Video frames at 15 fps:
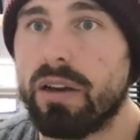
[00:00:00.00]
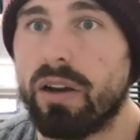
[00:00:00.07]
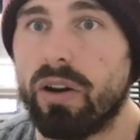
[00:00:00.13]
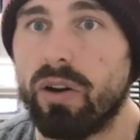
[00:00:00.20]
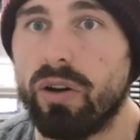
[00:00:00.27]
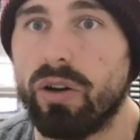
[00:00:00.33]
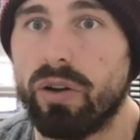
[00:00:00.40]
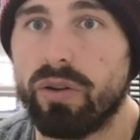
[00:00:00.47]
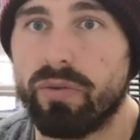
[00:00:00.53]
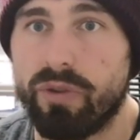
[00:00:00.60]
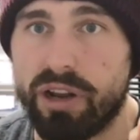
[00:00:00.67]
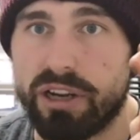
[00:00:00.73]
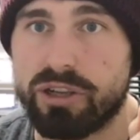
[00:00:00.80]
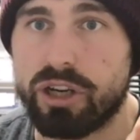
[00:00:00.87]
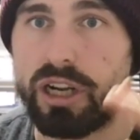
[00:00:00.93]
or
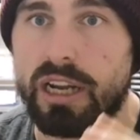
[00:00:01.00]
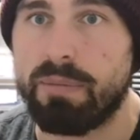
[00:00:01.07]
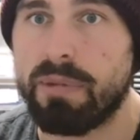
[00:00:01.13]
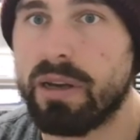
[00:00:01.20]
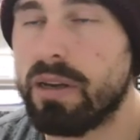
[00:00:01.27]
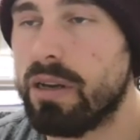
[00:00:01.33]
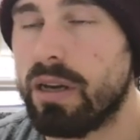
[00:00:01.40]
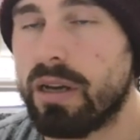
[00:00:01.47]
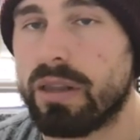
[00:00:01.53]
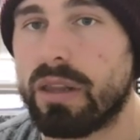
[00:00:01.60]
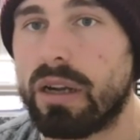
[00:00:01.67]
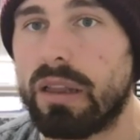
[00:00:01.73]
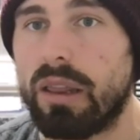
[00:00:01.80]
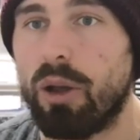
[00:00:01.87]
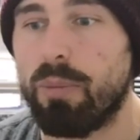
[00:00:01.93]
regime at
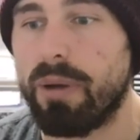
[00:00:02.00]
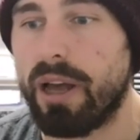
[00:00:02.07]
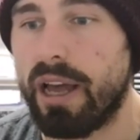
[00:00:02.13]
the club